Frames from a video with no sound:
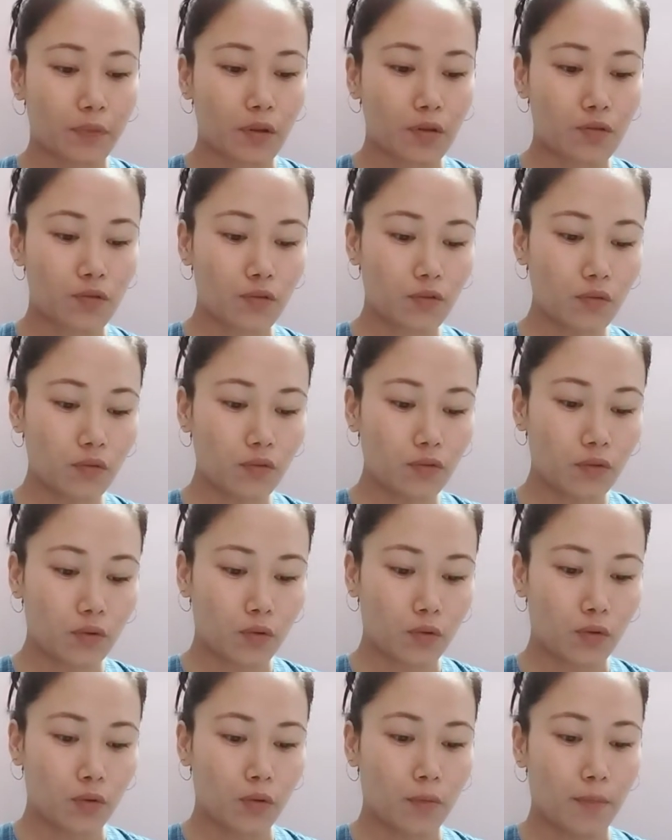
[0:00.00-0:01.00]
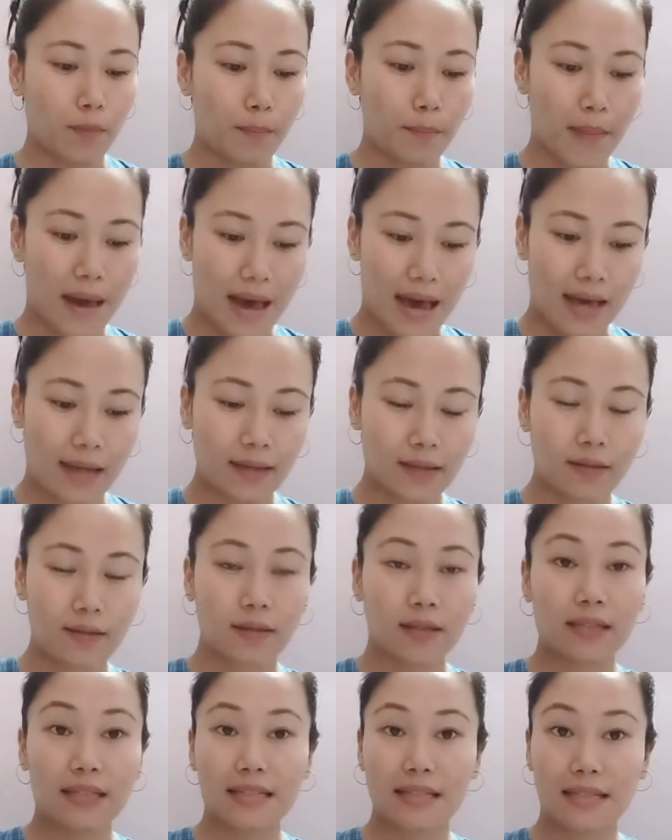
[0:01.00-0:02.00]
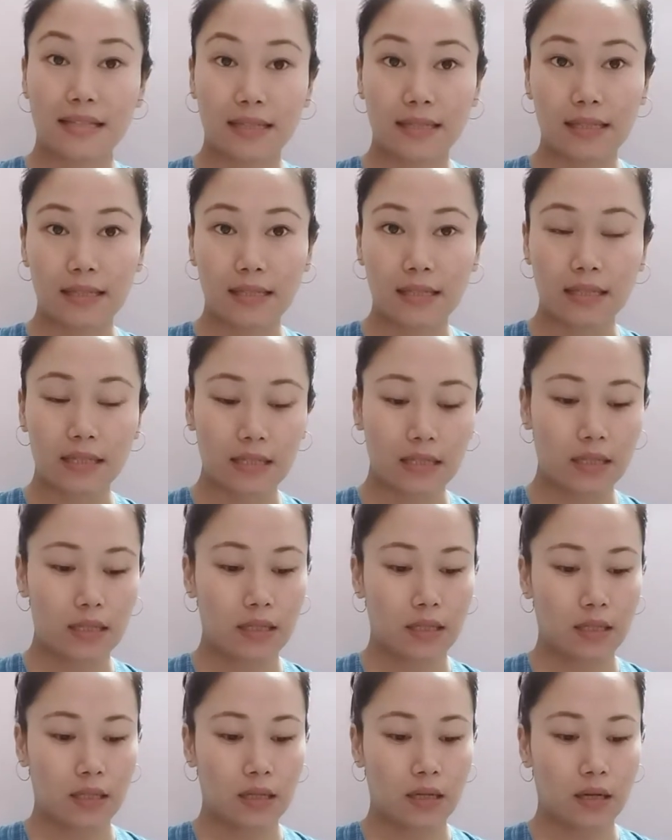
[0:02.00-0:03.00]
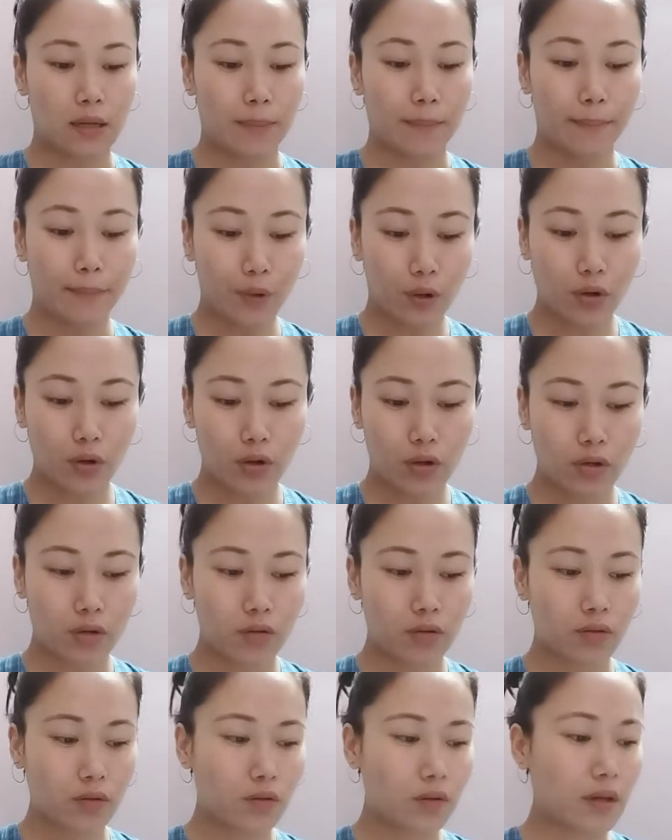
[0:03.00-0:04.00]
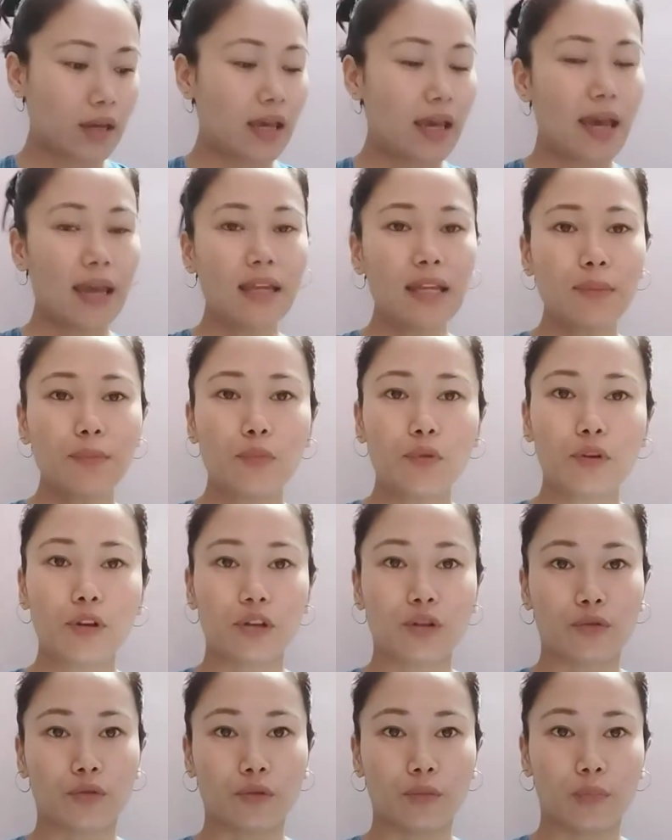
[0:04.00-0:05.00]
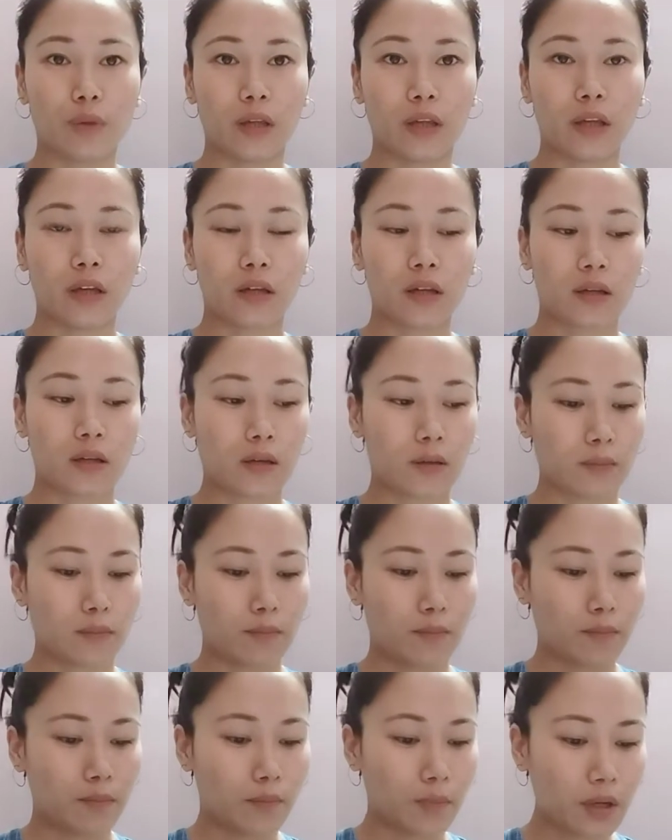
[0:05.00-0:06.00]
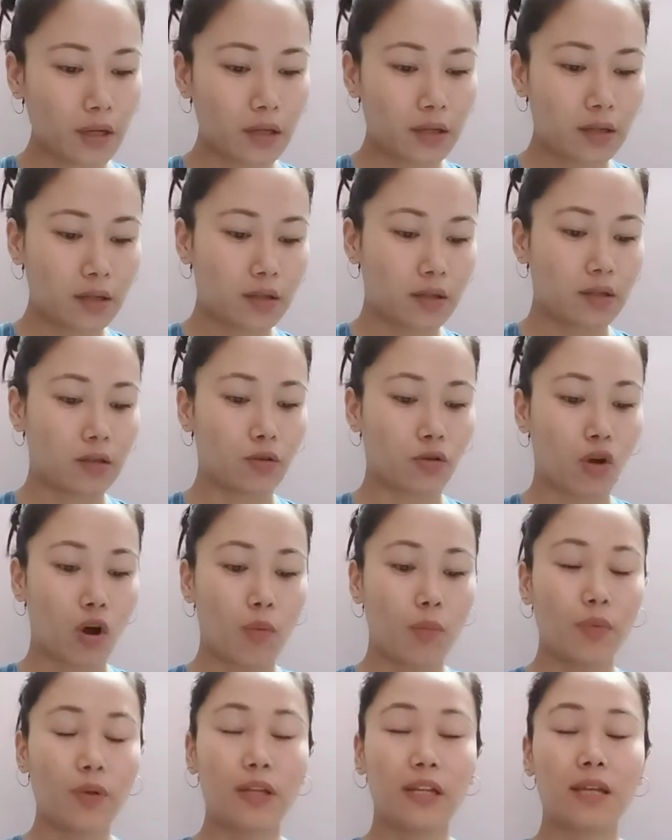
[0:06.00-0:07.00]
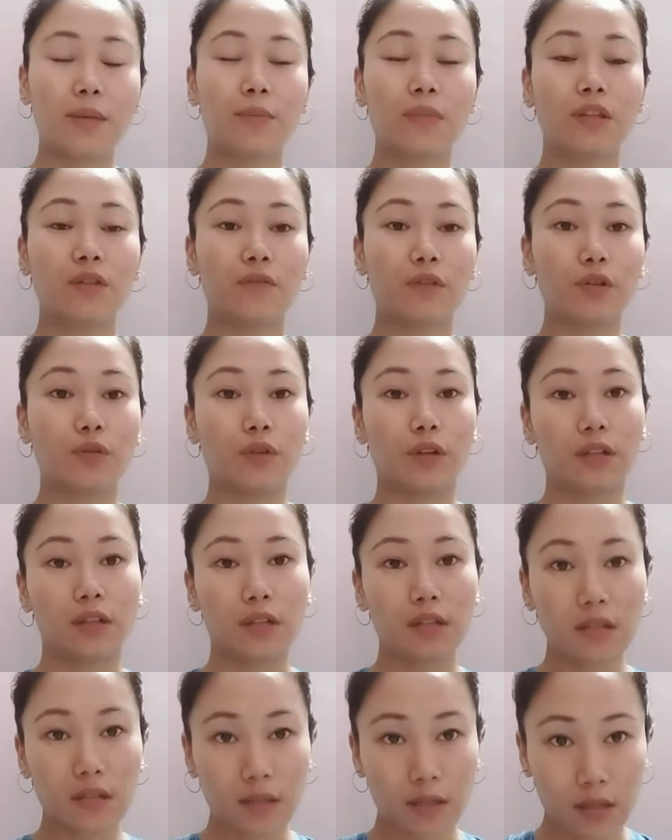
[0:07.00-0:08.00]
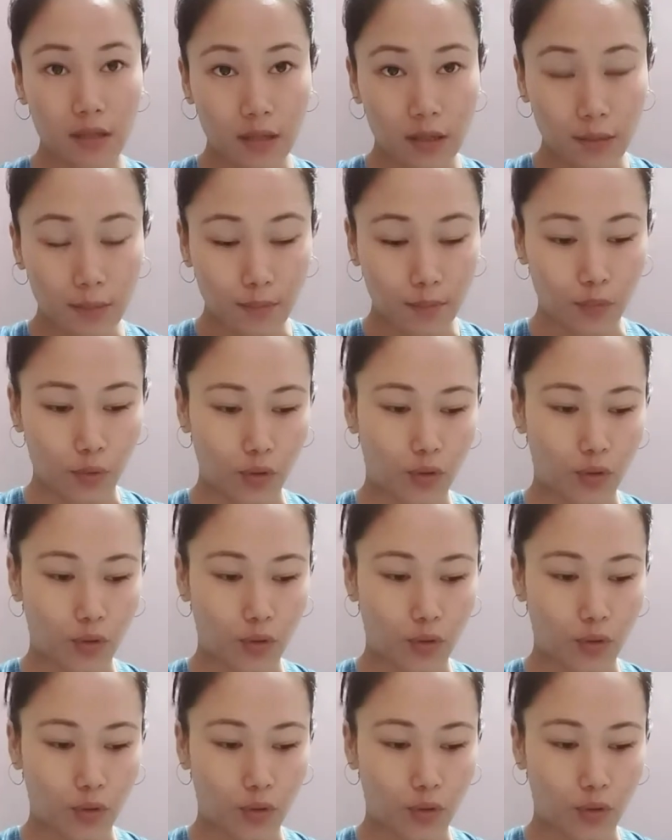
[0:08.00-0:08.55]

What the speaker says: So man, city, book, any book it could be, but the common name given to it is book.